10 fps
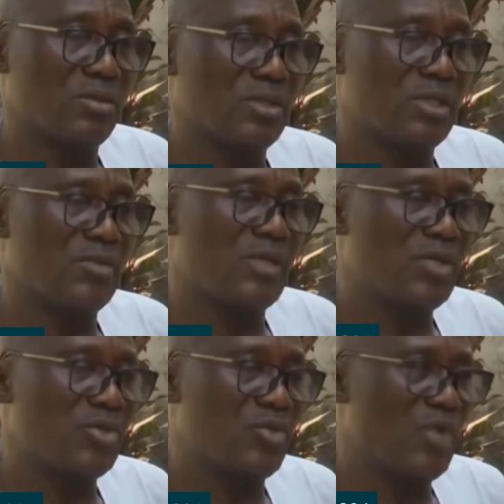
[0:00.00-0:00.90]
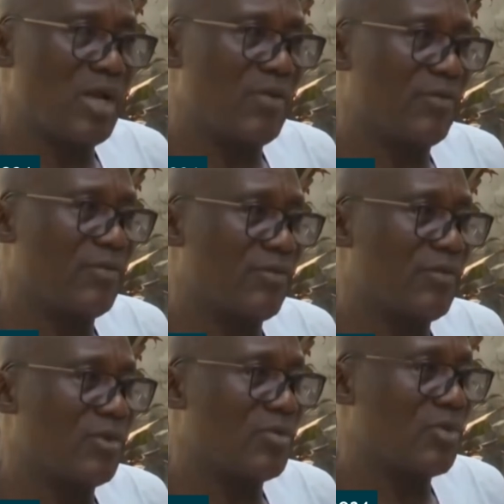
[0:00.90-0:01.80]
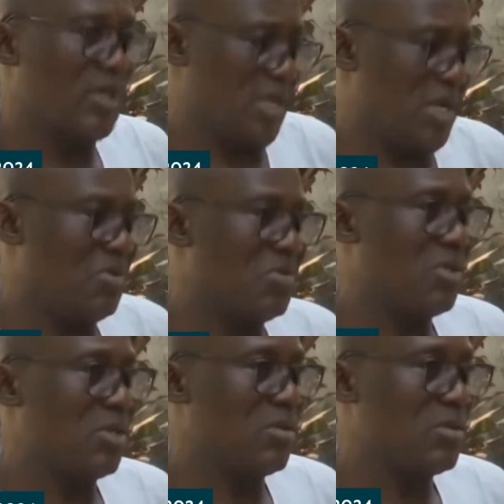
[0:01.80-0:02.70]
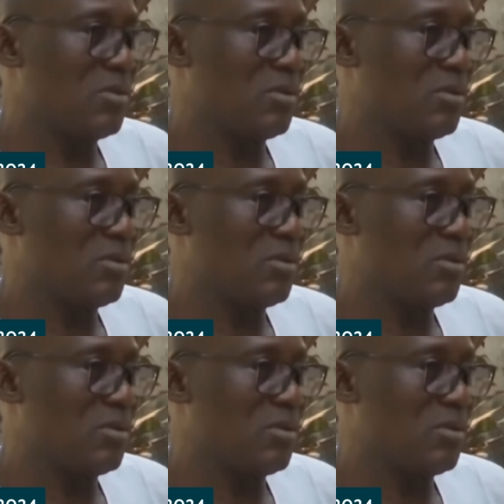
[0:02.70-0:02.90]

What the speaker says: He said, do I know where I've come to? I said, I know now.